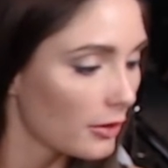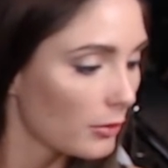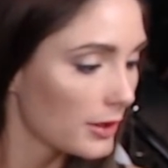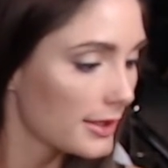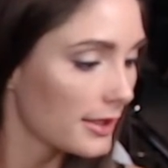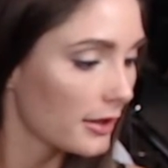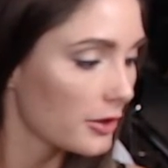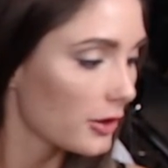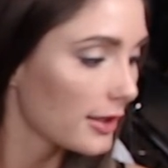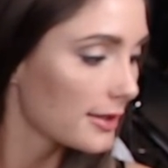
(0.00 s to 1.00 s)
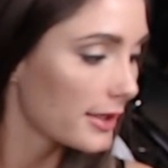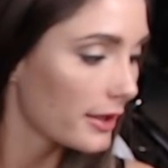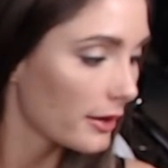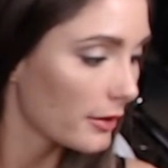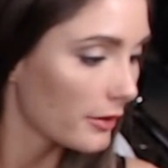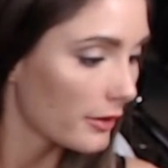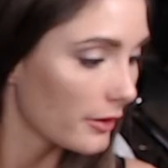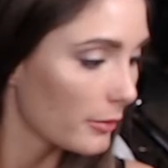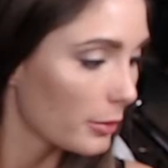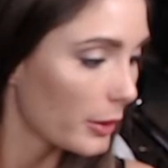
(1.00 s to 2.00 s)
Once young Trustier
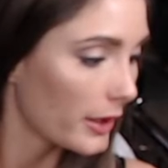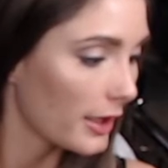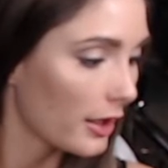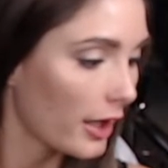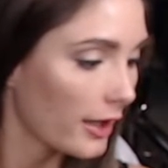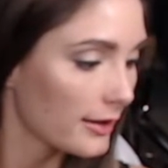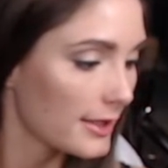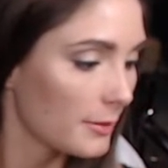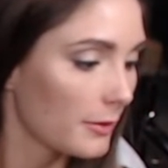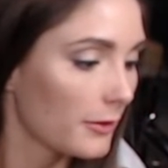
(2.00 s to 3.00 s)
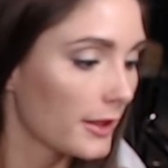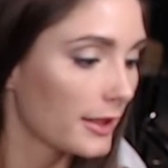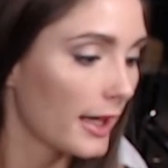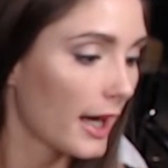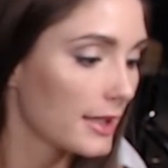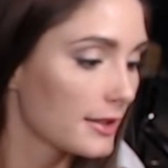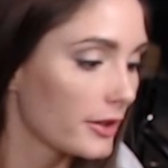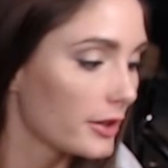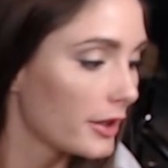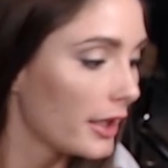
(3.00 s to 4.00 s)
pointed out how the demon fled the
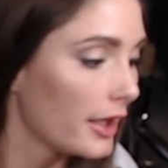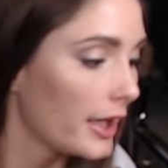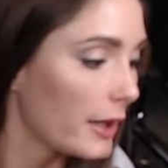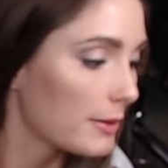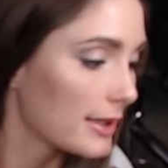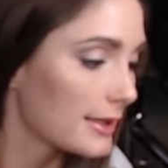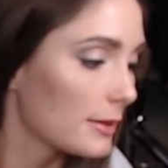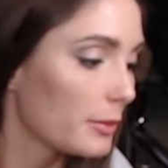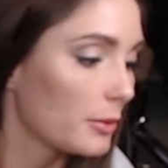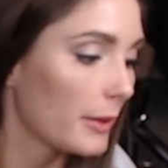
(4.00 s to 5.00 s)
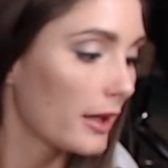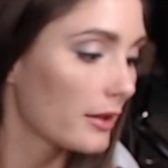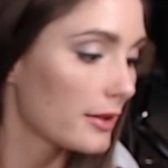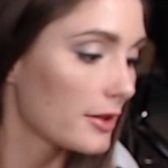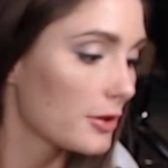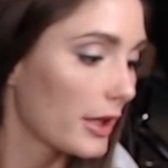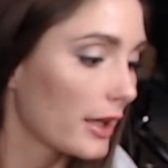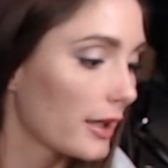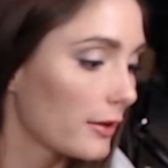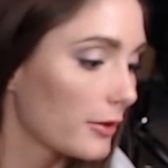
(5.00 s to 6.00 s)
castle, it was a simple matter to
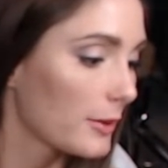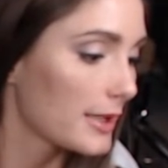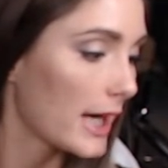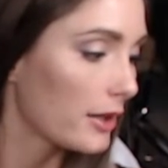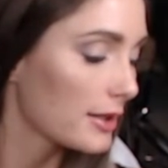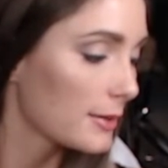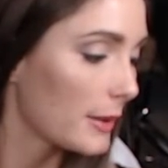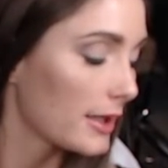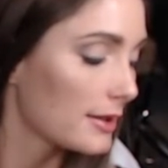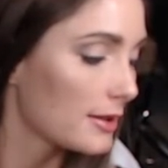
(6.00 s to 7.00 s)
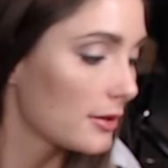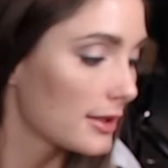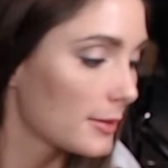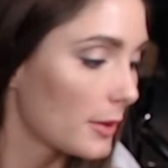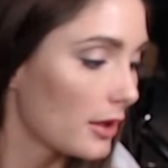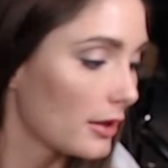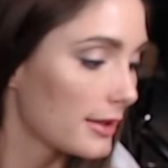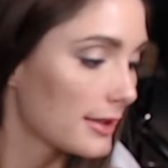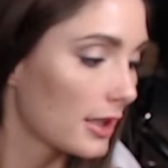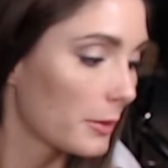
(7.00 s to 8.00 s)
track it from the tower's base to a small
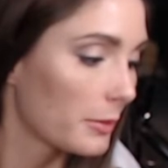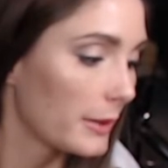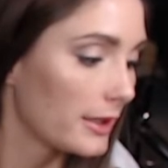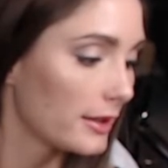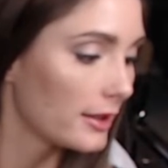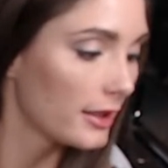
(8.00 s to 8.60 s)
escarpment.